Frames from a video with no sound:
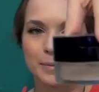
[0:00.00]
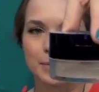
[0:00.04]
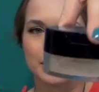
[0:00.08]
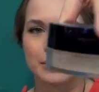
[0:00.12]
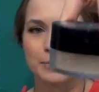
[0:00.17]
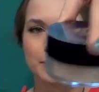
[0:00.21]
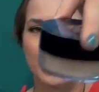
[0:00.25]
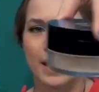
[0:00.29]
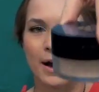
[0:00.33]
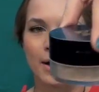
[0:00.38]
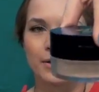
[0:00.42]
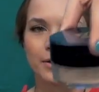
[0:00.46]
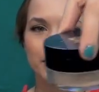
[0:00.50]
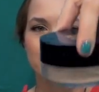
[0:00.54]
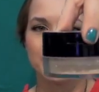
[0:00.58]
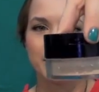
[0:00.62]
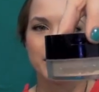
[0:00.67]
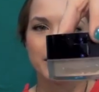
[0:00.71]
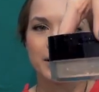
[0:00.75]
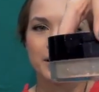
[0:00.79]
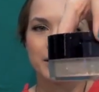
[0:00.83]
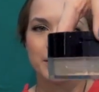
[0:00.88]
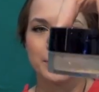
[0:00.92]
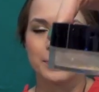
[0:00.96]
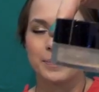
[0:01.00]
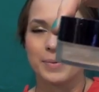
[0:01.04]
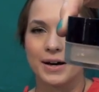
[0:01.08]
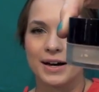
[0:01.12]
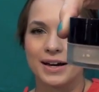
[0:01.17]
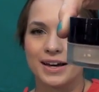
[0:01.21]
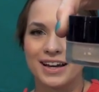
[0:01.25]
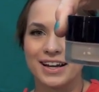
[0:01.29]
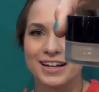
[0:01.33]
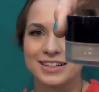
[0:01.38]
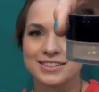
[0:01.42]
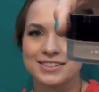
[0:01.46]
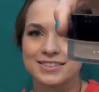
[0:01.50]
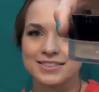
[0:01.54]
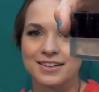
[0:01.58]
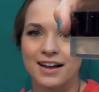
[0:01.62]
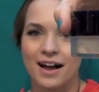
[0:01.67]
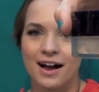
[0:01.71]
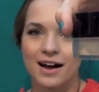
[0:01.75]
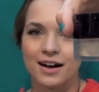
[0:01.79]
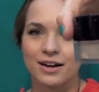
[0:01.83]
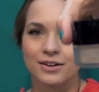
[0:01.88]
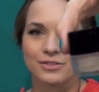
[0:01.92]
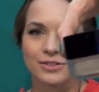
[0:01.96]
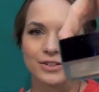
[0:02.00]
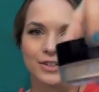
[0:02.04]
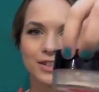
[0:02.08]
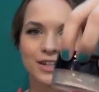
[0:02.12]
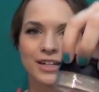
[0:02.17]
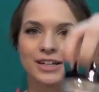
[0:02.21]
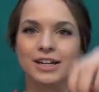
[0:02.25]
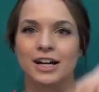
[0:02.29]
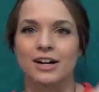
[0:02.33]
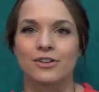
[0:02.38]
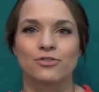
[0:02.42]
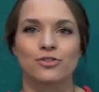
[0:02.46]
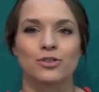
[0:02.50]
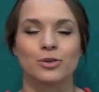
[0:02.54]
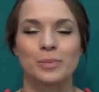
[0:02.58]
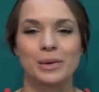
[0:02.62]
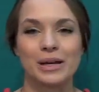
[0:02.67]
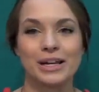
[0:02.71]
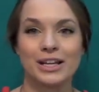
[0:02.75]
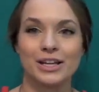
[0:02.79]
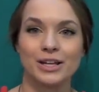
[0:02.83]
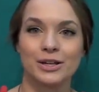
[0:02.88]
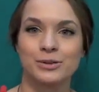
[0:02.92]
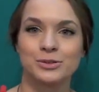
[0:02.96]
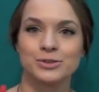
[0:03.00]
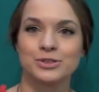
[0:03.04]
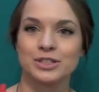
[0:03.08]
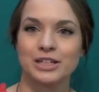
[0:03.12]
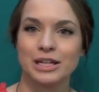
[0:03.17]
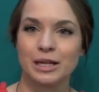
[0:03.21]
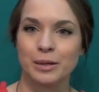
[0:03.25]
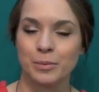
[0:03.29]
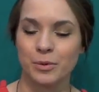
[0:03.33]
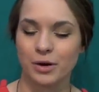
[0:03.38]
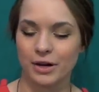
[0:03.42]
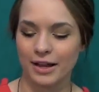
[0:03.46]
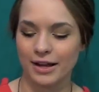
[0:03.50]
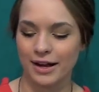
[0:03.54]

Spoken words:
bit of powder, but it's not really enough for me to use anymore.